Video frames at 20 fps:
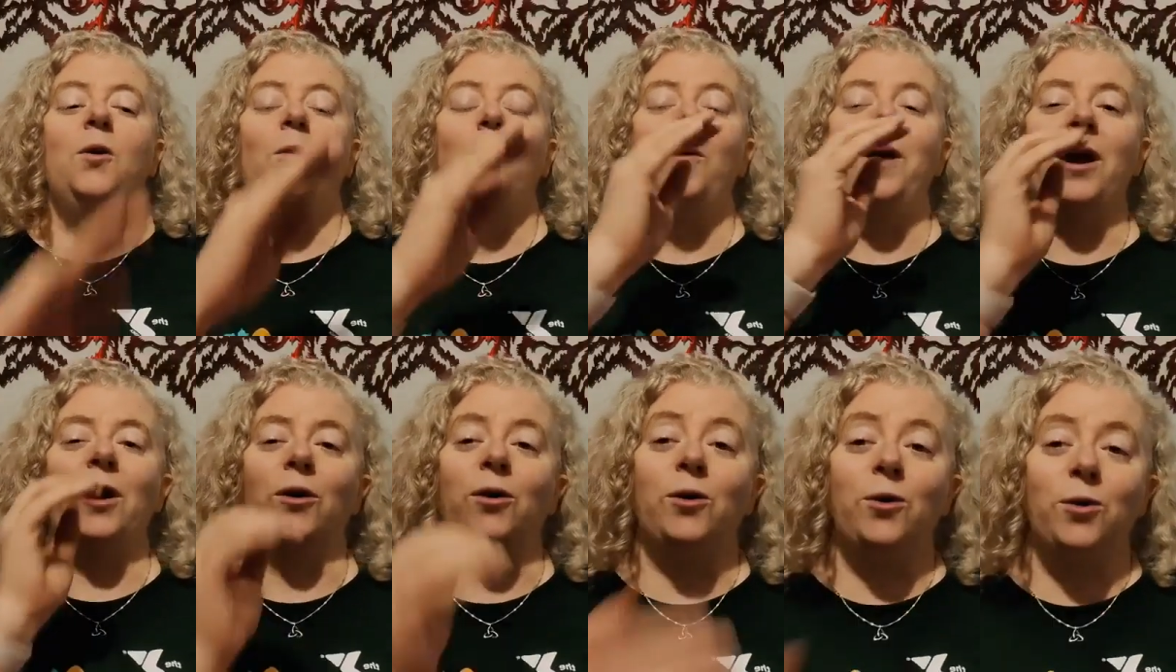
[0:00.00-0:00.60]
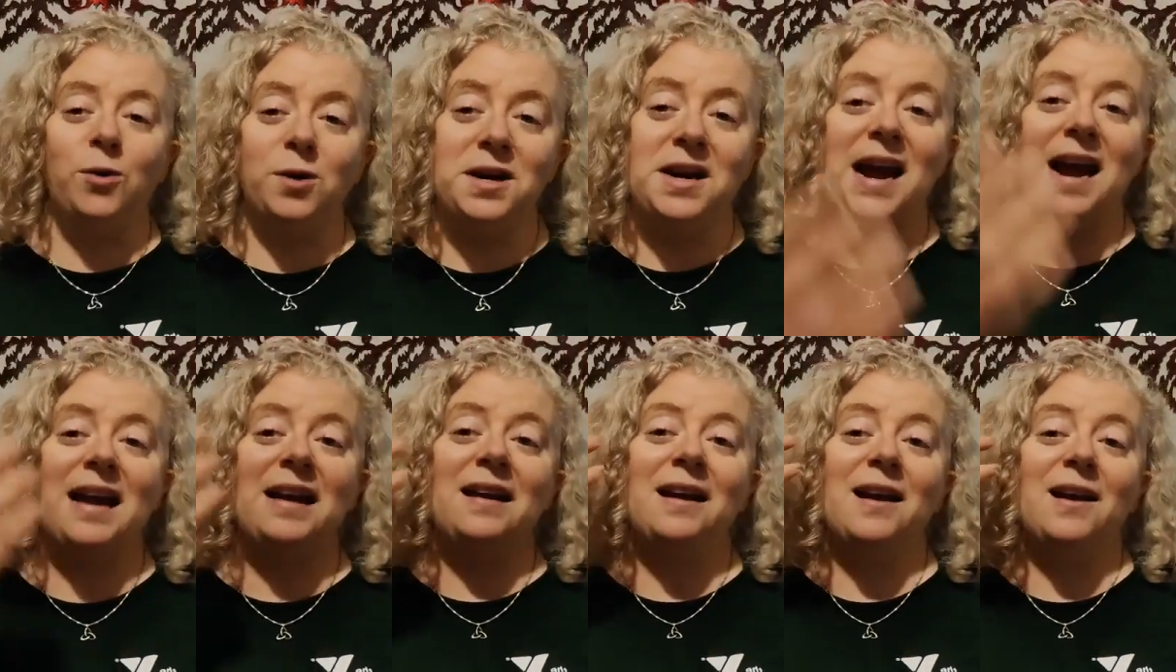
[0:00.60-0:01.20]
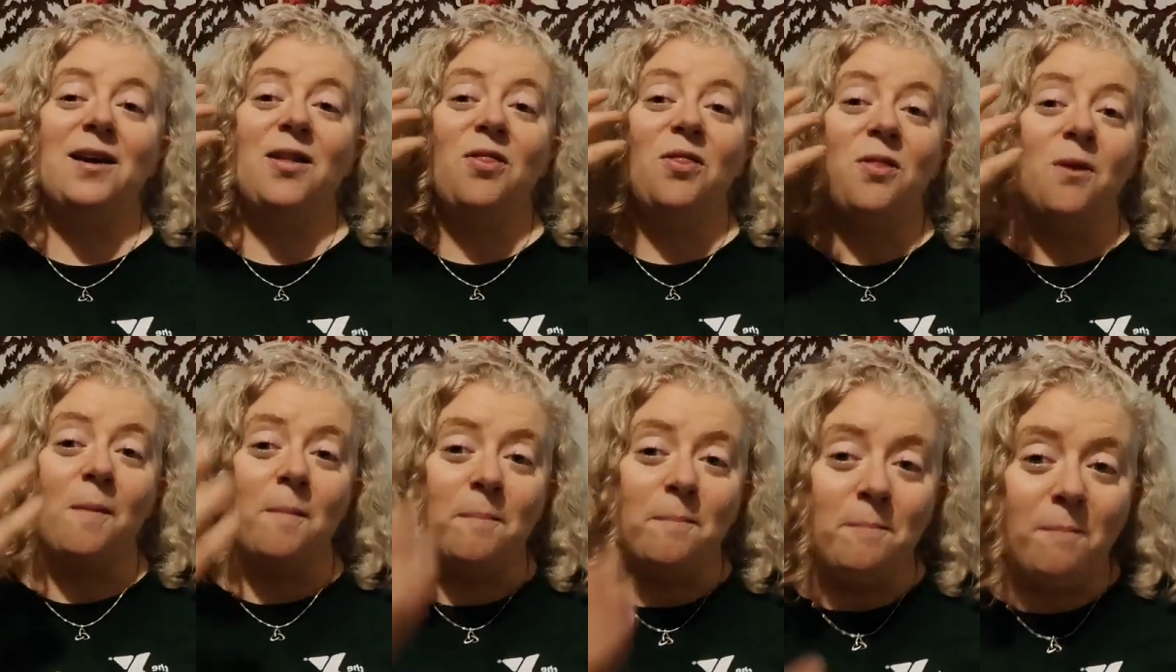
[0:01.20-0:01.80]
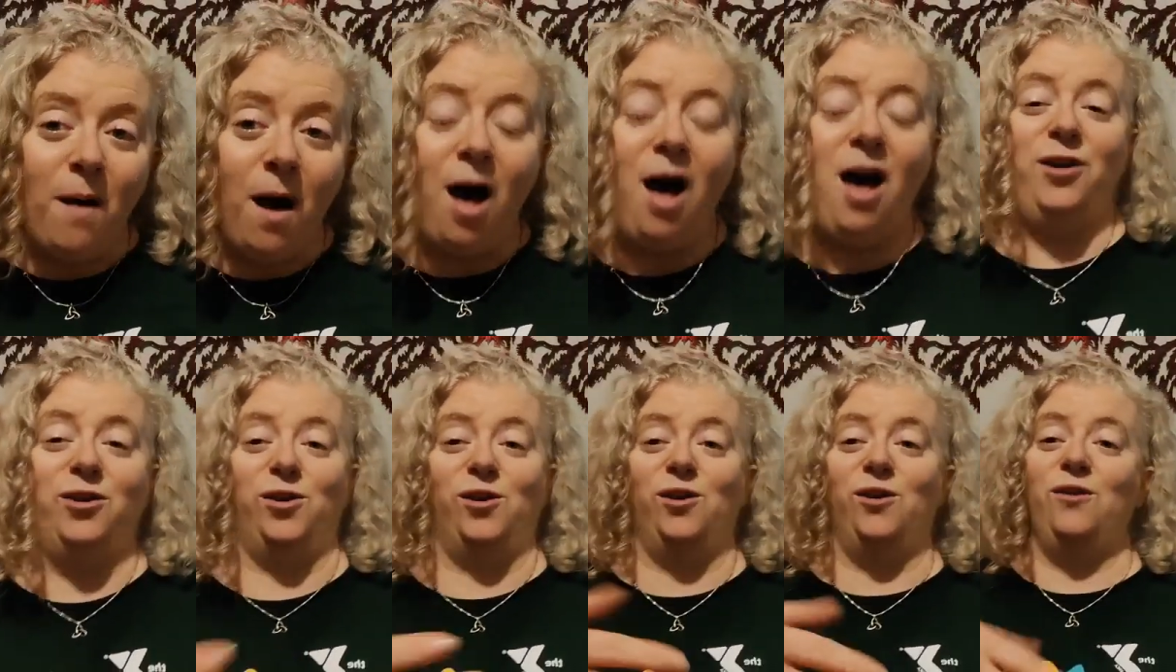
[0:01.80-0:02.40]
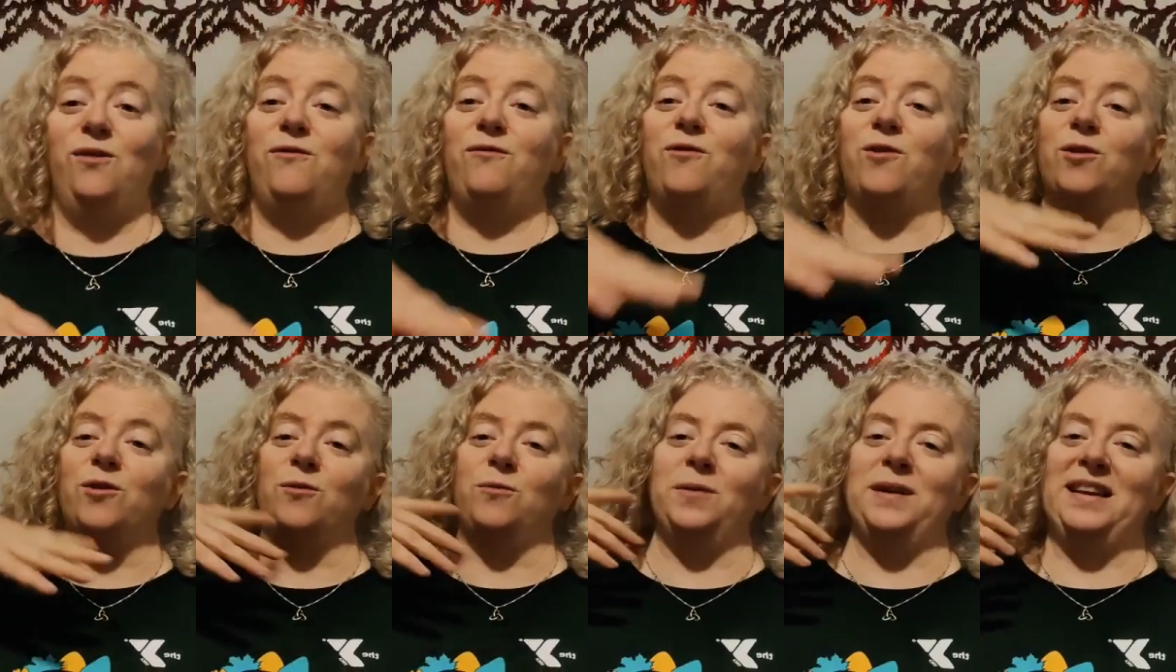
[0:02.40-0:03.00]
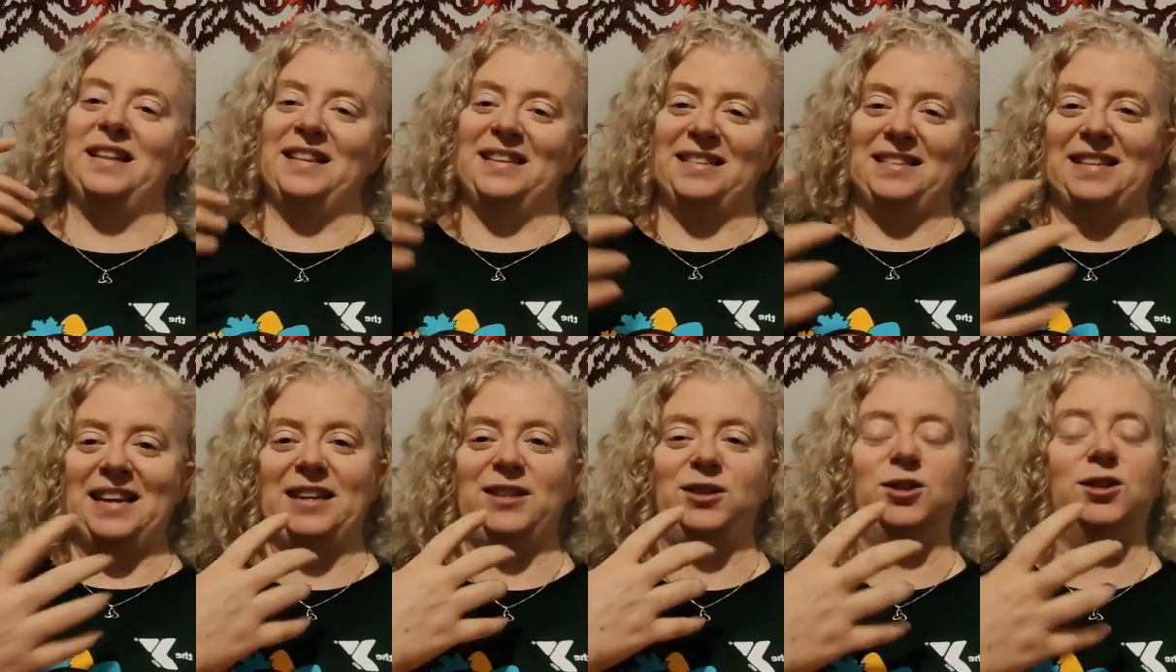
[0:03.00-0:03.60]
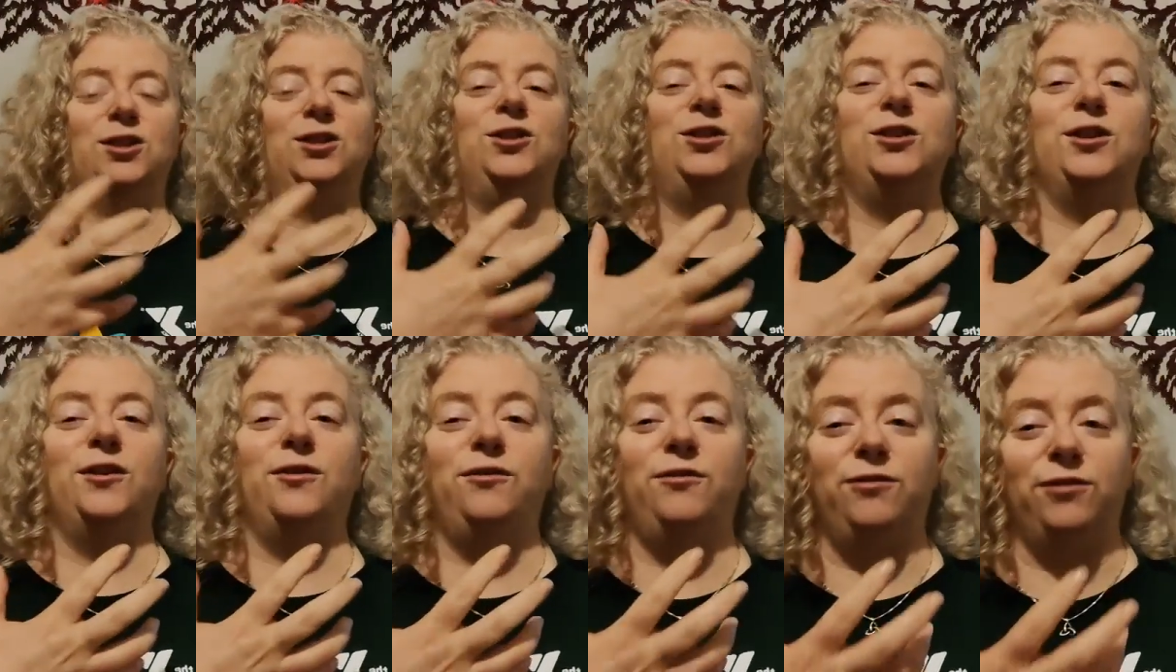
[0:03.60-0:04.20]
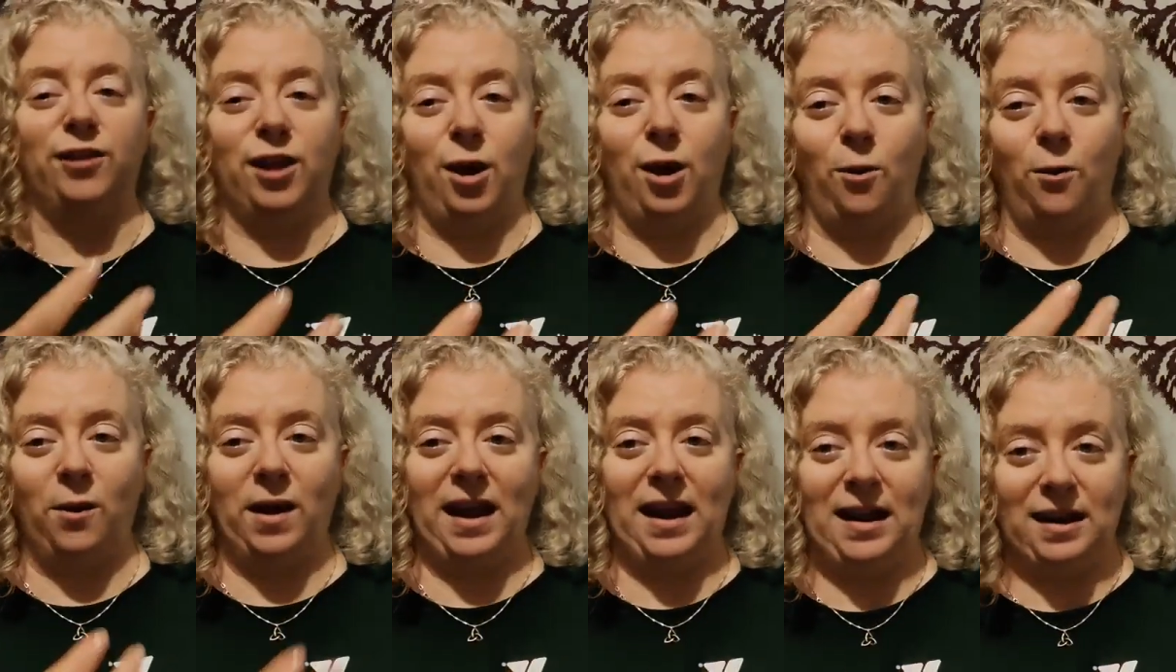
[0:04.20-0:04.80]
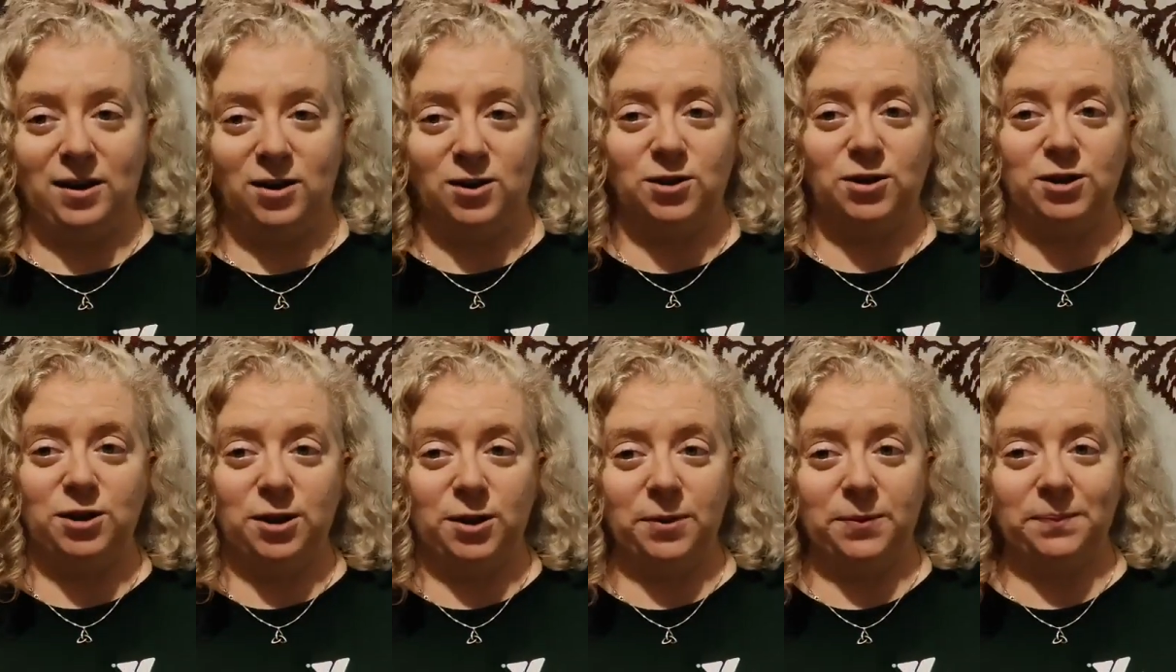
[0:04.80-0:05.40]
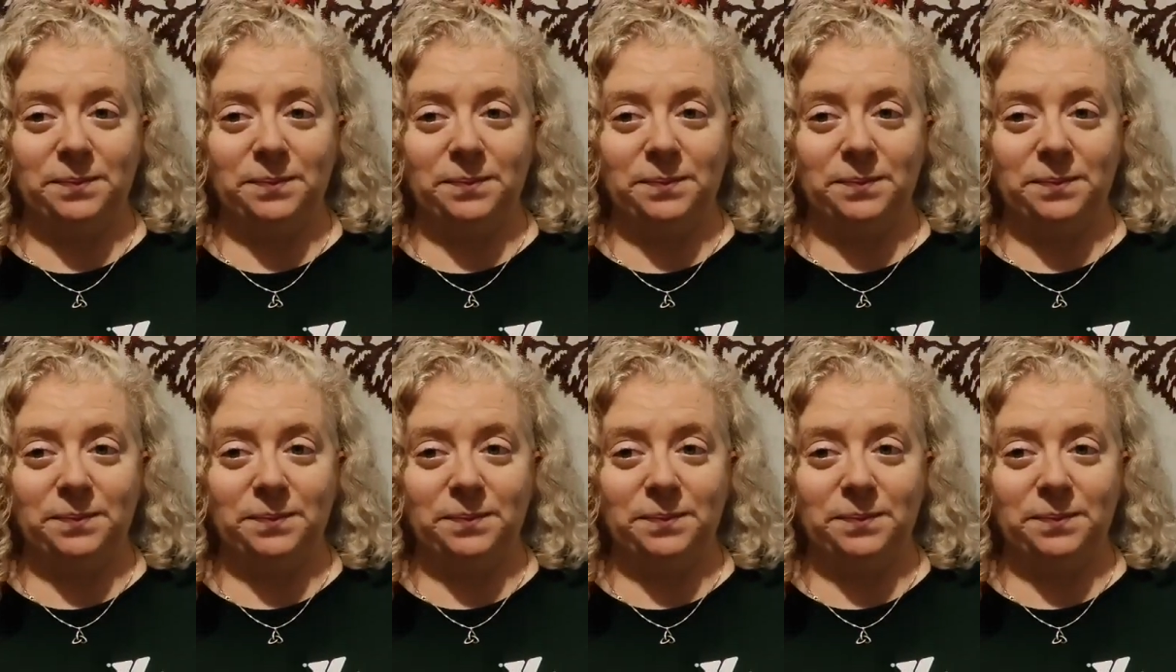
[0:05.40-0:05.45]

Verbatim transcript: We are creating the model for the realization to flow into.